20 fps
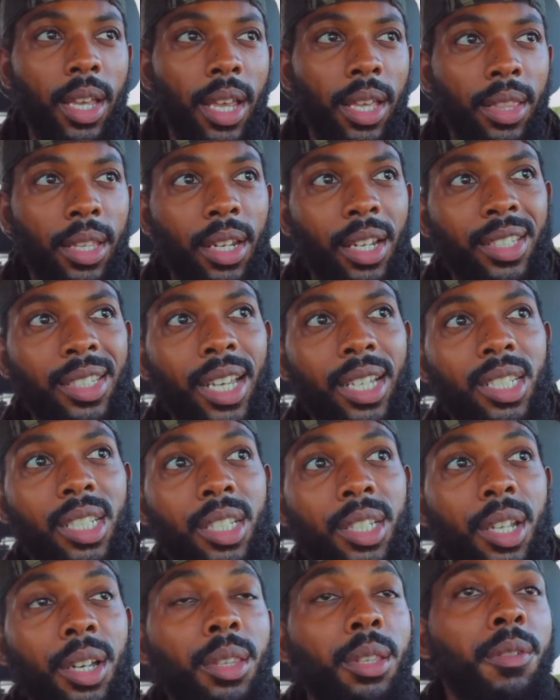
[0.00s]
And then it takes
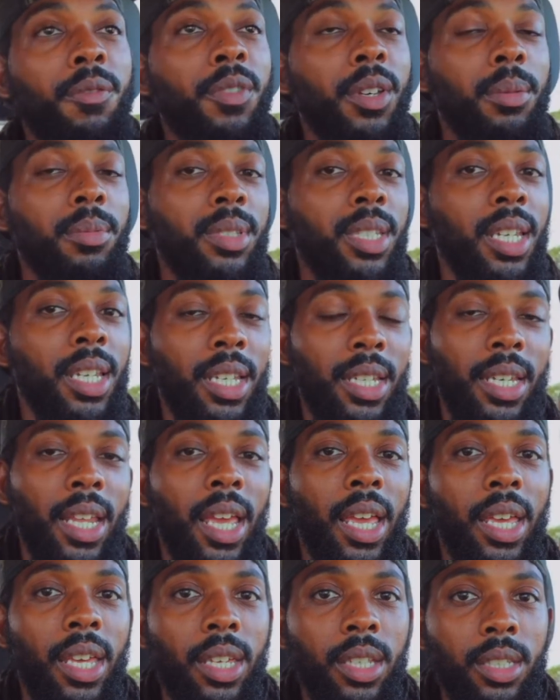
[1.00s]
another 15
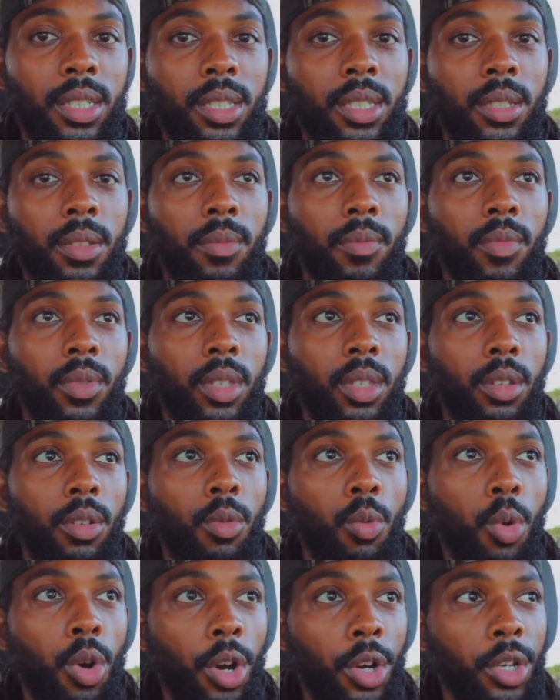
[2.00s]
days
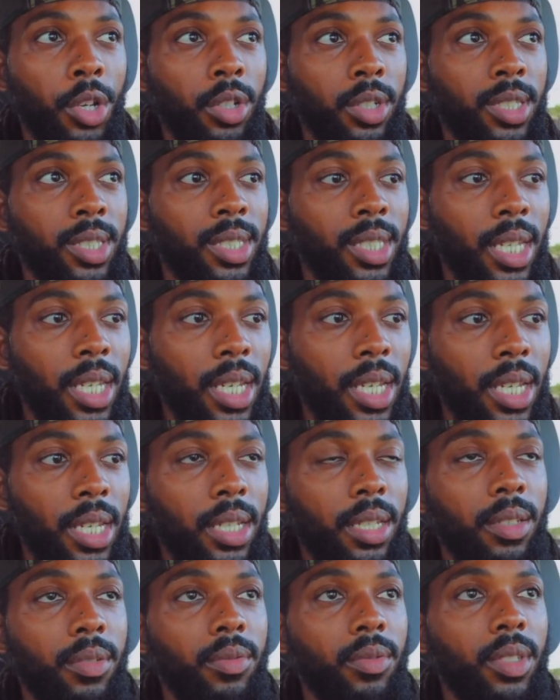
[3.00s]
where your
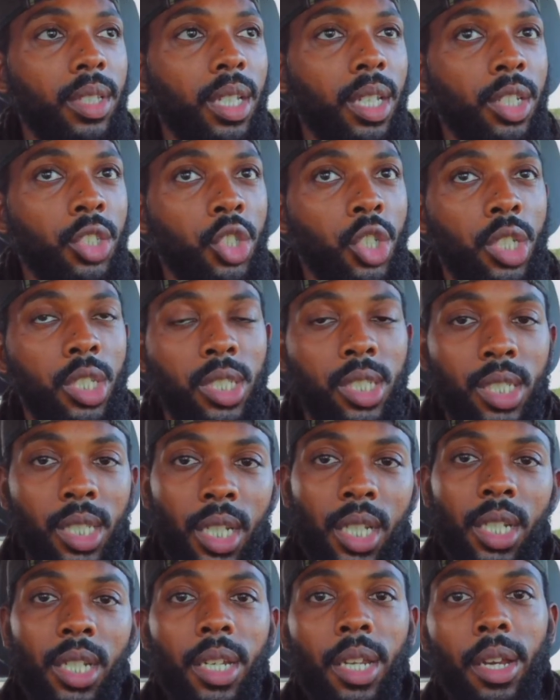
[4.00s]
seed is just
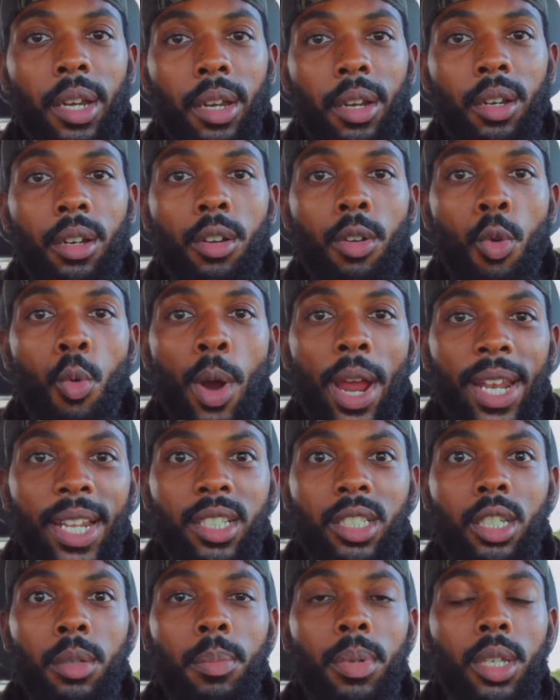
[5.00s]
sitting there
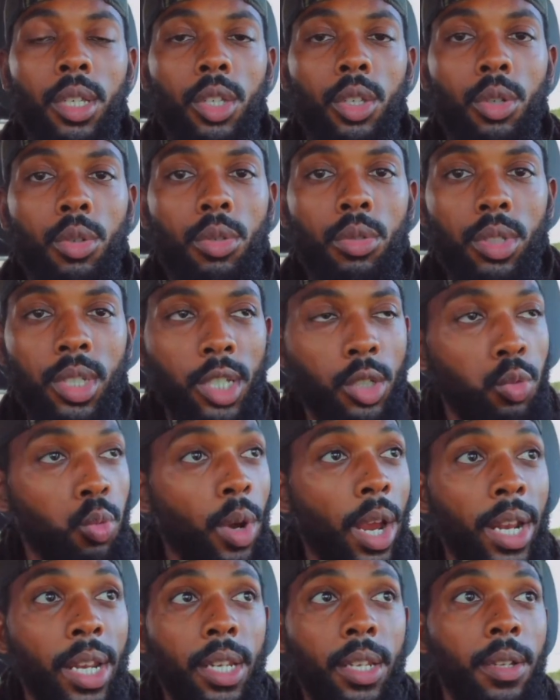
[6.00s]
waiting to be used. It's
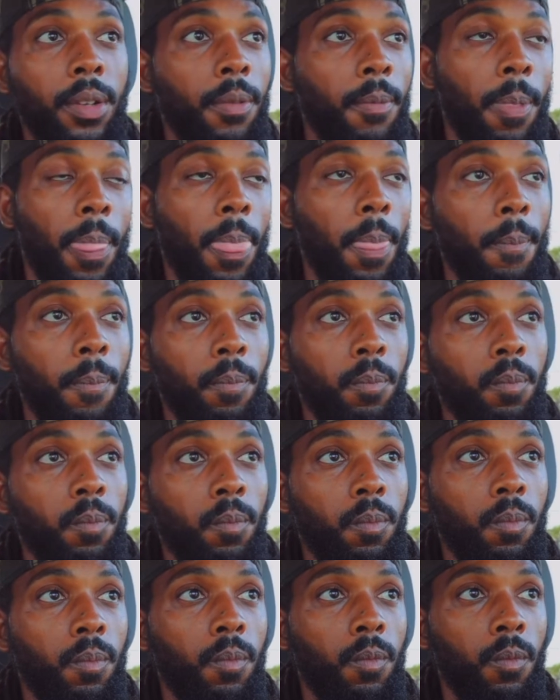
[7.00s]
ready,
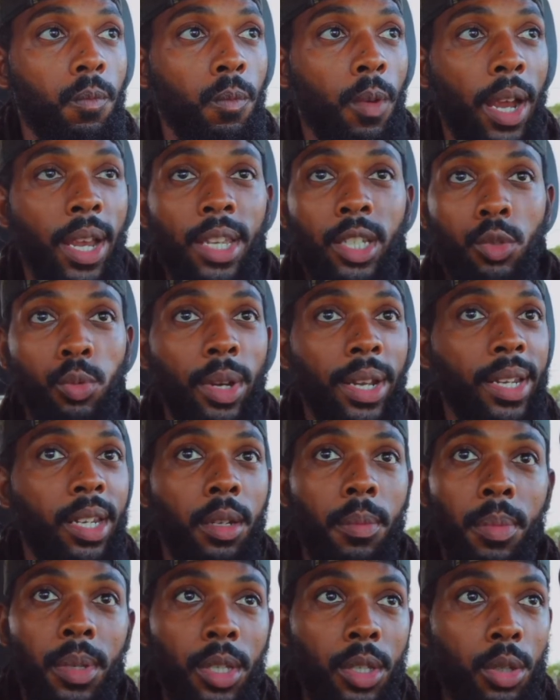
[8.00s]
right? It's
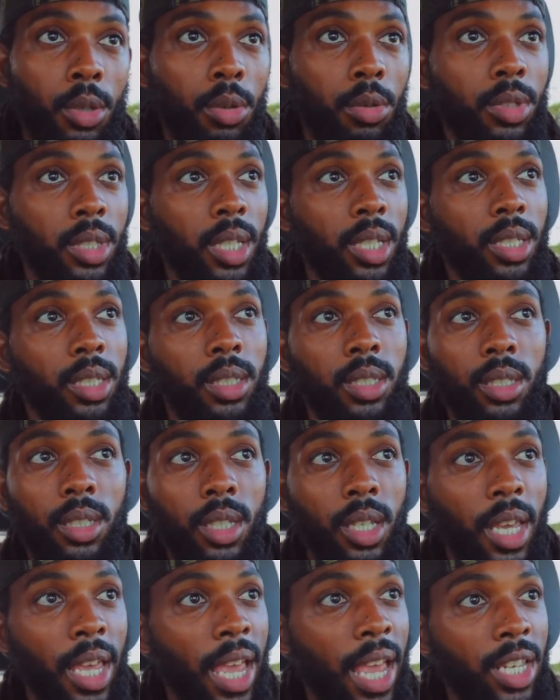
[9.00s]
ready to be used. It
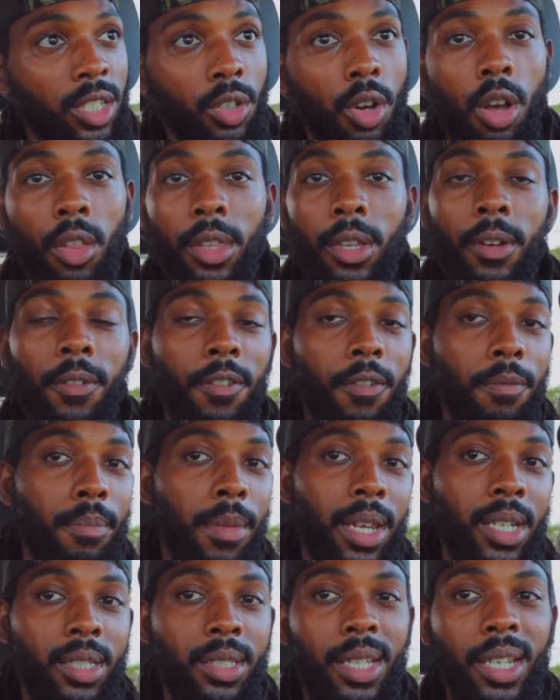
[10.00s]
has all the
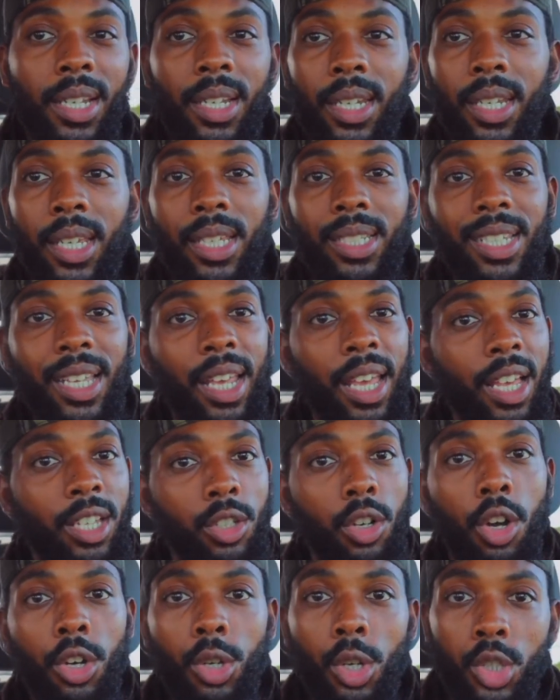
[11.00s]
information that it needs. It has
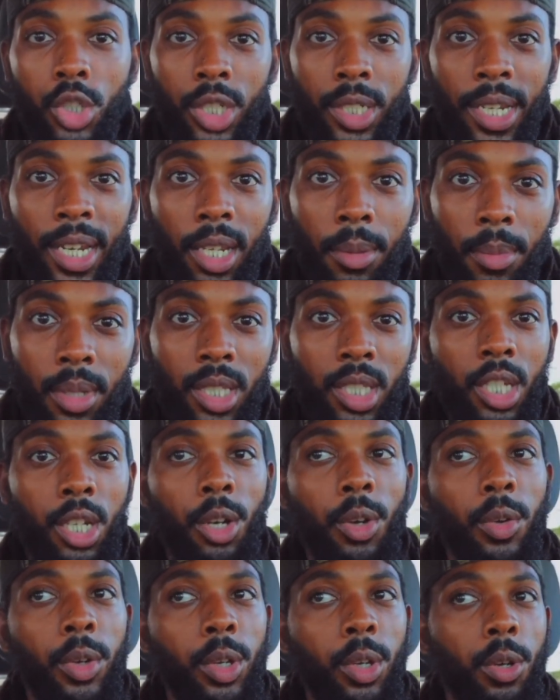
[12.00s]
all your genetic
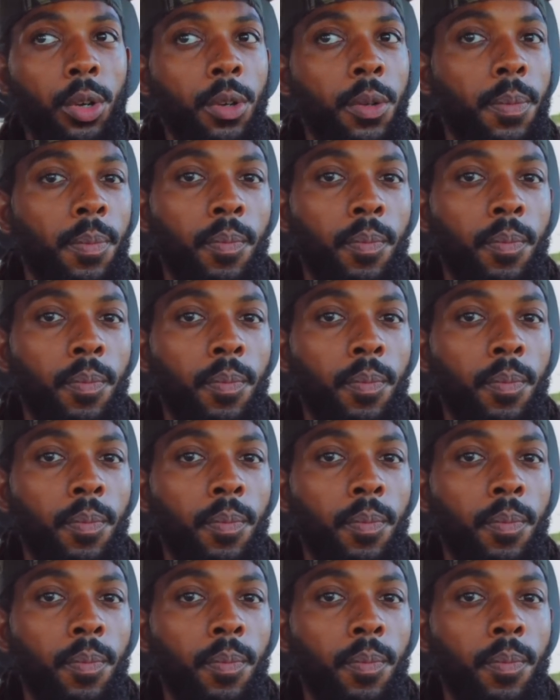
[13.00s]
material